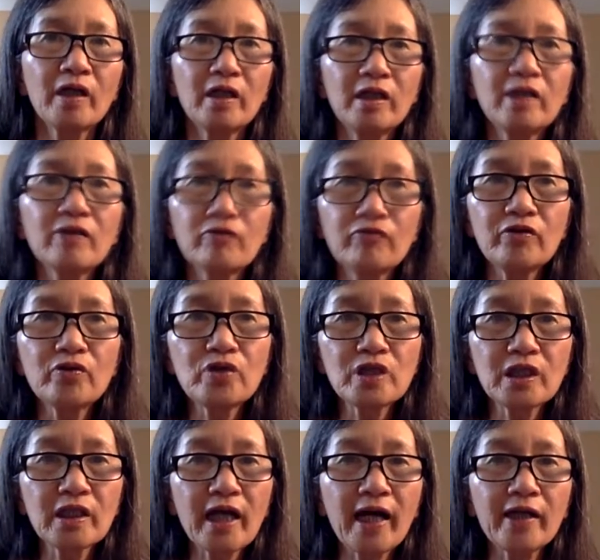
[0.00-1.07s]
In the
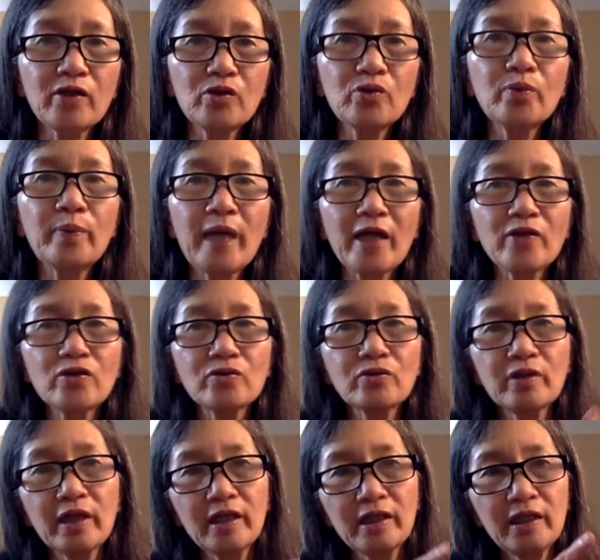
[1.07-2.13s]
future, I do plan
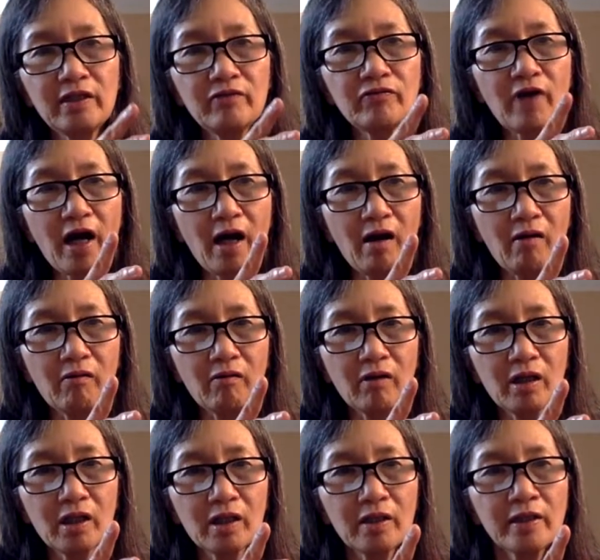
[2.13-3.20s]
to give out
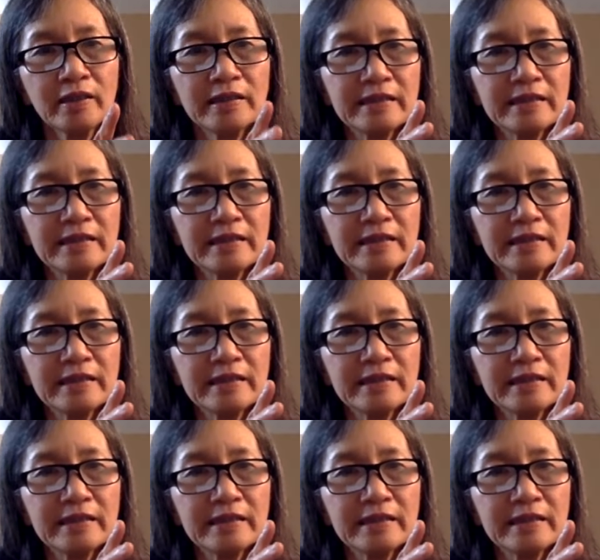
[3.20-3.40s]
a